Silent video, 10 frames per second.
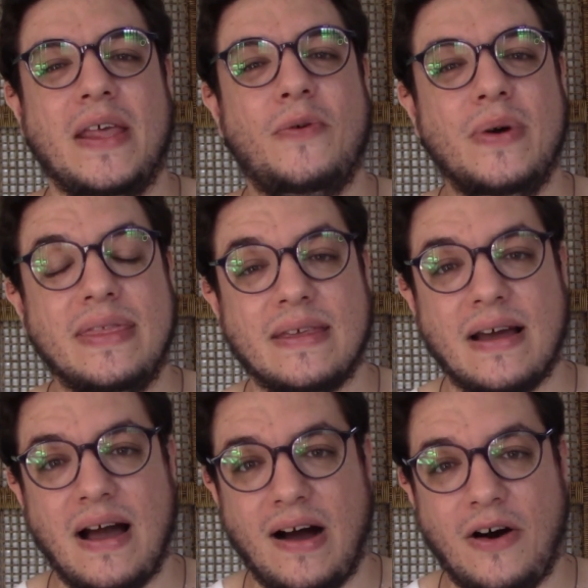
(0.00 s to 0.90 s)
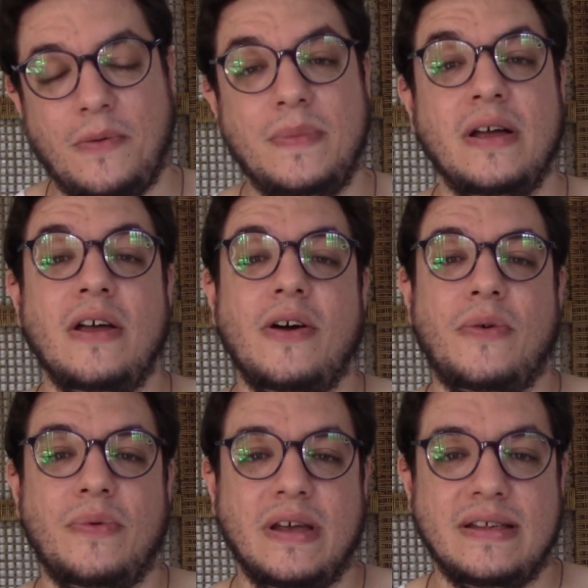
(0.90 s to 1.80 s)
And with calm,
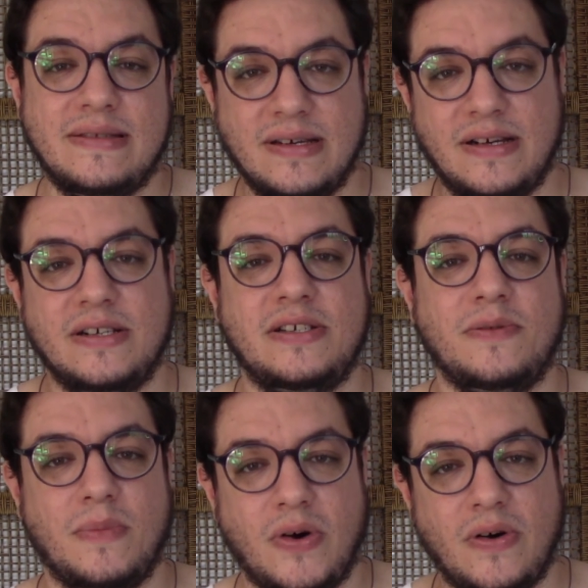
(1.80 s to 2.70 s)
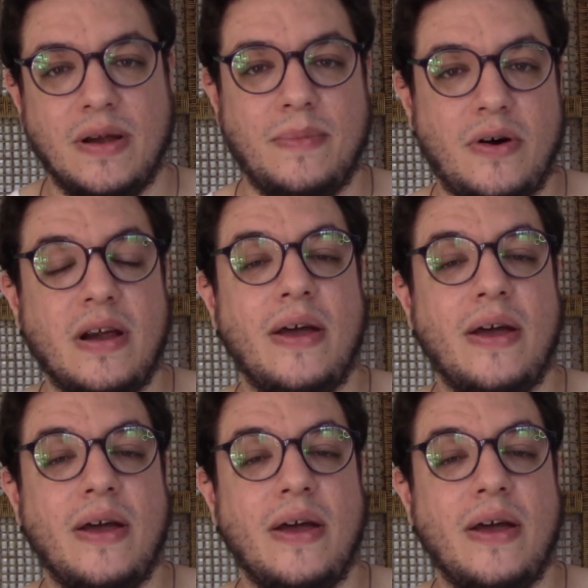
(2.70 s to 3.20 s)
we searched more and more,